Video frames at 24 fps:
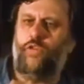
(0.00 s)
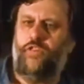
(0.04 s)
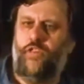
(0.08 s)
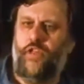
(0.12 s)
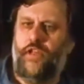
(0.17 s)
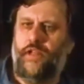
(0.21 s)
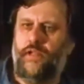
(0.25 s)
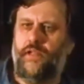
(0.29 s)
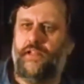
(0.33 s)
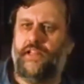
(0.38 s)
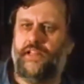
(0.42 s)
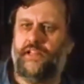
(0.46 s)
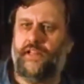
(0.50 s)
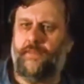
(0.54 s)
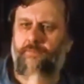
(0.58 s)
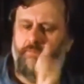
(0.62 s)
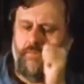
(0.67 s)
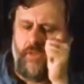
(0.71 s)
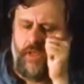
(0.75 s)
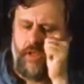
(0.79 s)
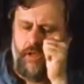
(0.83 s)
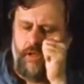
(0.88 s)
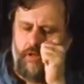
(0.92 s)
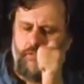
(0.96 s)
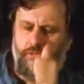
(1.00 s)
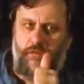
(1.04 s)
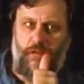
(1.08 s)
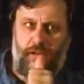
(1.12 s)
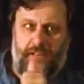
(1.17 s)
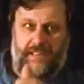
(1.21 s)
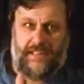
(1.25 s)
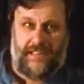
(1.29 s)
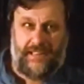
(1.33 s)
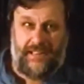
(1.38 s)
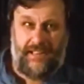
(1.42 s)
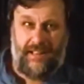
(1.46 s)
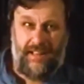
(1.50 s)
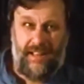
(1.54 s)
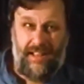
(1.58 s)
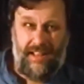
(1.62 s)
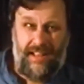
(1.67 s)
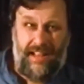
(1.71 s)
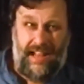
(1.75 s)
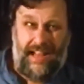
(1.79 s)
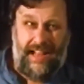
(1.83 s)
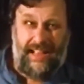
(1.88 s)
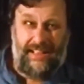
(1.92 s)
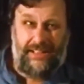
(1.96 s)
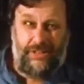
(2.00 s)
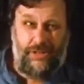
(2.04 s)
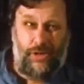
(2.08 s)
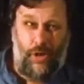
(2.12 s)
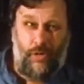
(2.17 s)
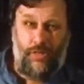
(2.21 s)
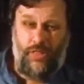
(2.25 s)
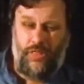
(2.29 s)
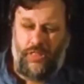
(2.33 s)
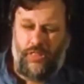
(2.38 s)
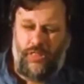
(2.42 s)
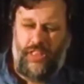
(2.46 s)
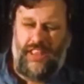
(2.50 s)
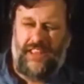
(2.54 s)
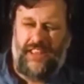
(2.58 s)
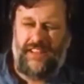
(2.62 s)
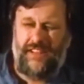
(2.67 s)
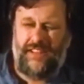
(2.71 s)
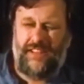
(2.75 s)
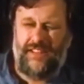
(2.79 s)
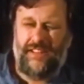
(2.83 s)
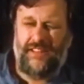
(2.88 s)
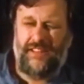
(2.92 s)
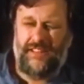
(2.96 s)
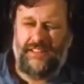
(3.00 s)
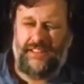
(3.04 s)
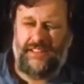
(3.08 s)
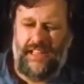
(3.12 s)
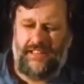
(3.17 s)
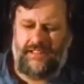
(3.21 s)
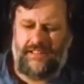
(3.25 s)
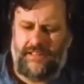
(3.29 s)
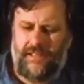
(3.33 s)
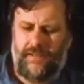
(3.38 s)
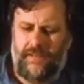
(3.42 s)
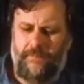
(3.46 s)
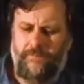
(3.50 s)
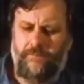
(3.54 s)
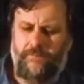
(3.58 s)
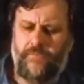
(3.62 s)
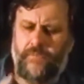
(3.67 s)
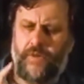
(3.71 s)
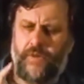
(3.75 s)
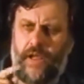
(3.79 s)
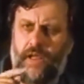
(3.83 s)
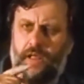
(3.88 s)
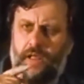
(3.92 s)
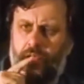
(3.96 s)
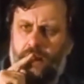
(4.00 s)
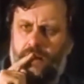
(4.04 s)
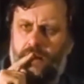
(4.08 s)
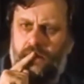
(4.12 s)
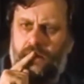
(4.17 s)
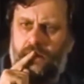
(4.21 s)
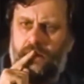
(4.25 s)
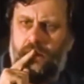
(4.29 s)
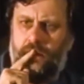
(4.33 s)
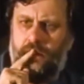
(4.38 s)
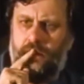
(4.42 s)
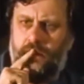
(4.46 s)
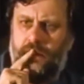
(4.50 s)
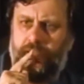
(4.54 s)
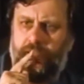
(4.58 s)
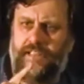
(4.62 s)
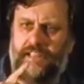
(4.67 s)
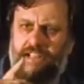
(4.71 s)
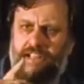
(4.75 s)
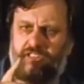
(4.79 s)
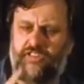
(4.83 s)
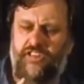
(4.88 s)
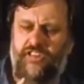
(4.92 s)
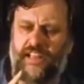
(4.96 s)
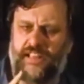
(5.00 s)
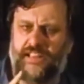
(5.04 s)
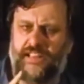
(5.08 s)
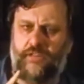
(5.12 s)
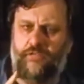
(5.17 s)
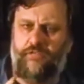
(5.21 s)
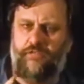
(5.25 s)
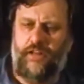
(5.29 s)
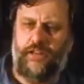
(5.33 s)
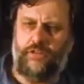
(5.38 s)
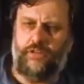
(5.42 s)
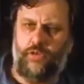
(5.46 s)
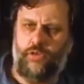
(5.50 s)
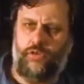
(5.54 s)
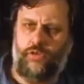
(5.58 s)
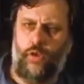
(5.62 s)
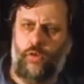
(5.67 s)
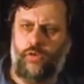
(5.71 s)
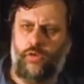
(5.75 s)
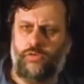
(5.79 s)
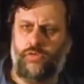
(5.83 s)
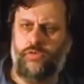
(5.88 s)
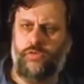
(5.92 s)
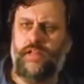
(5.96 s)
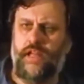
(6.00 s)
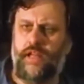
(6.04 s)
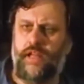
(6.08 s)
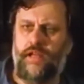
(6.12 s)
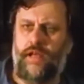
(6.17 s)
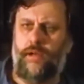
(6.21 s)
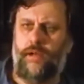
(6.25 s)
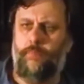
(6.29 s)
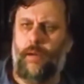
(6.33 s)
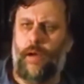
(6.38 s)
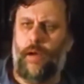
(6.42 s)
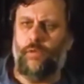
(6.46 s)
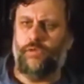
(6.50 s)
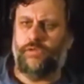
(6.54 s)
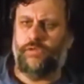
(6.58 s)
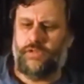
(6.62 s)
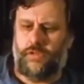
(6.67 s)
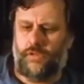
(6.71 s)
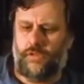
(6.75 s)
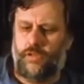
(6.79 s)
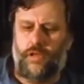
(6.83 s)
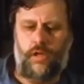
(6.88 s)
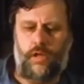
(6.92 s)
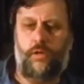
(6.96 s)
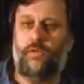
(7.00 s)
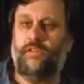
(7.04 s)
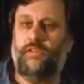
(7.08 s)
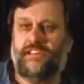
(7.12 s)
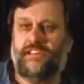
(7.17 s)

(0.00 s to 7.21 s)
two things. First, I don't think that it is justified to talk today about